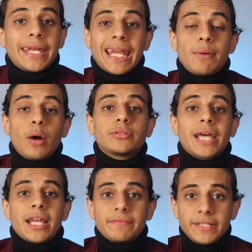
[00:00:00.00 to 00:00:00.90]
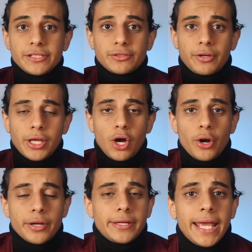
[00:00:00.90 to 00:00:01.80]
Now, outside of these study
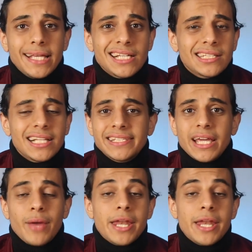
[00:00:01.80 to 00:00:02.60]
hard days, like let's say a